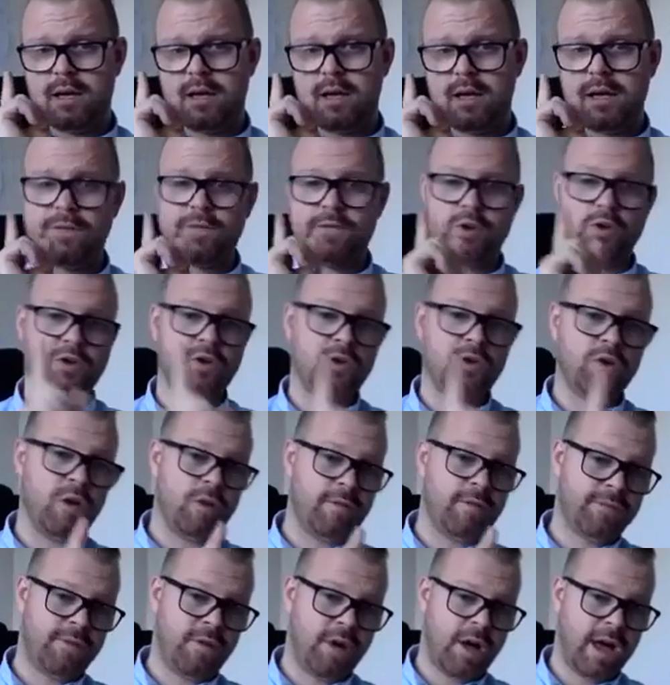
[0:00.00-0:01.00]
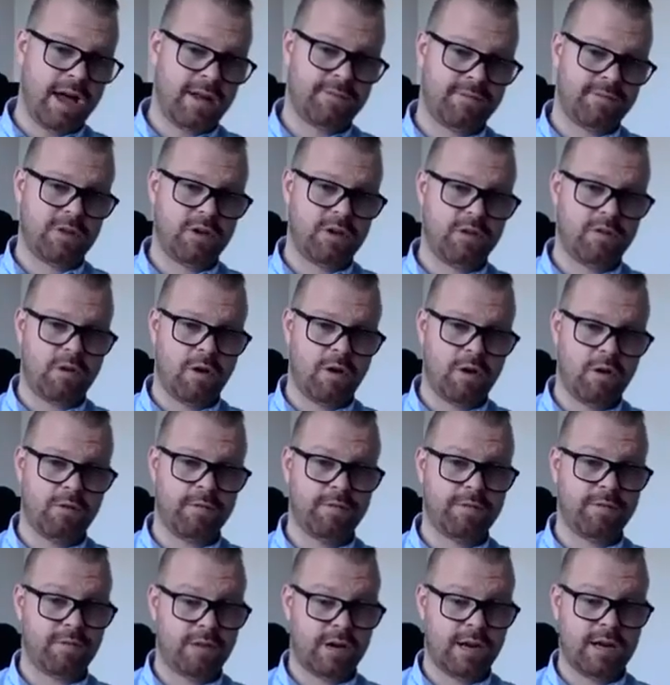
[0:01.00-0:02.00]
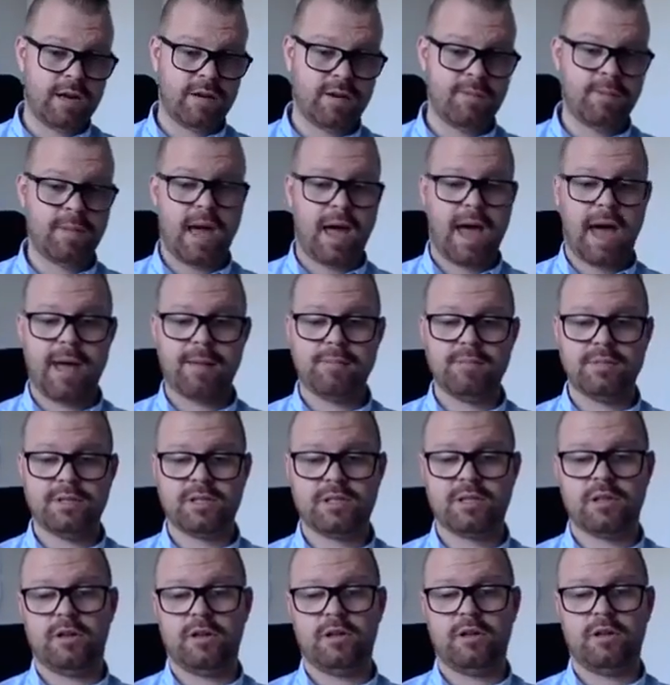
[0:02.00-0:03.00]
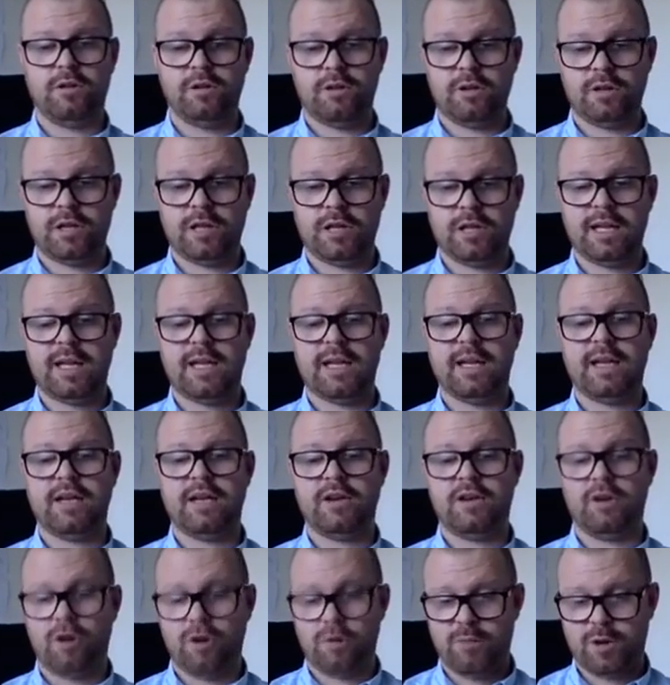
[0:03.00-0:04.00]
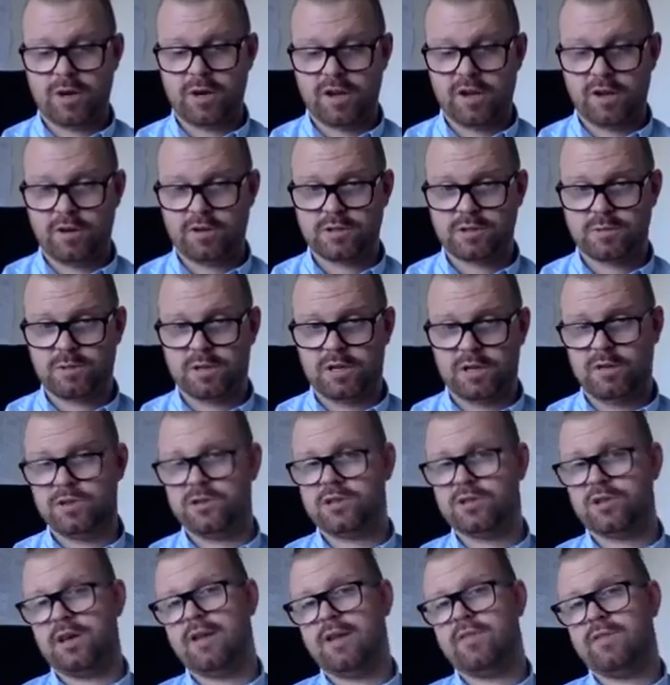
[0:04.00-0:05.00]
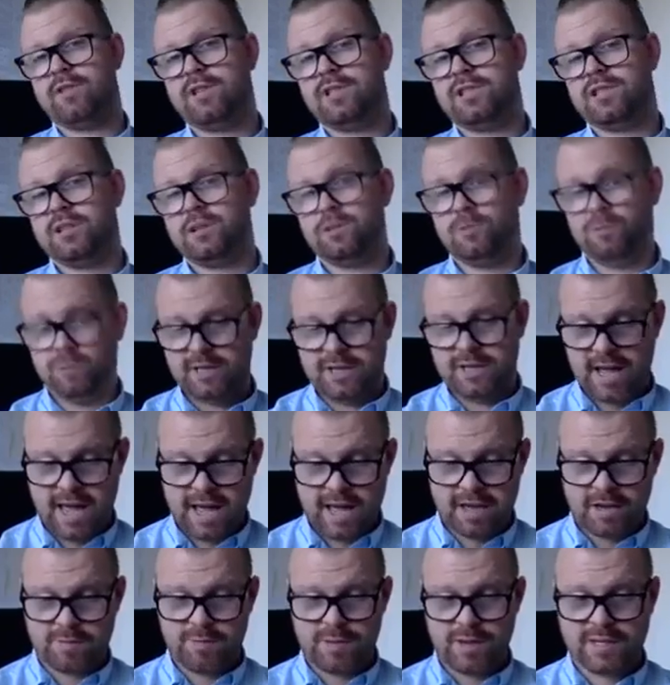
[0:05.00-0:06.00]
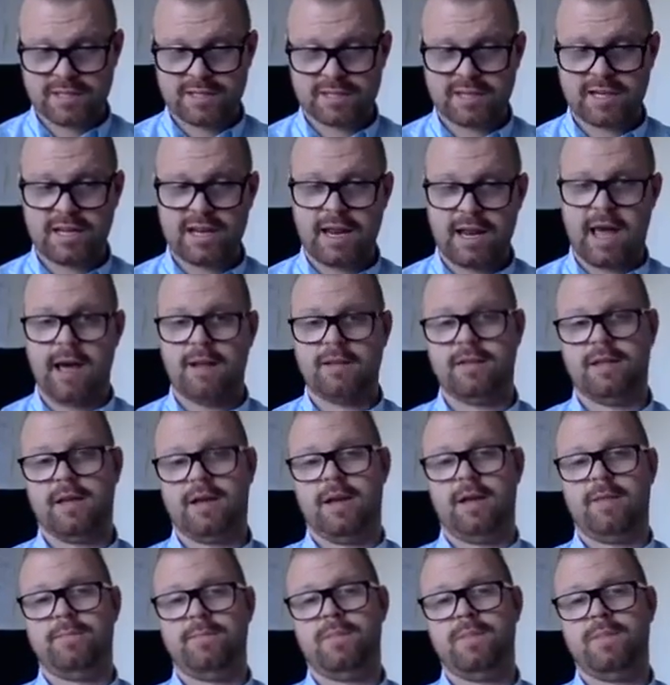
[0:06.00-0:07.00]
If you do not fight for your own freedom, absolutely nobody else will. So every single day you must get out there.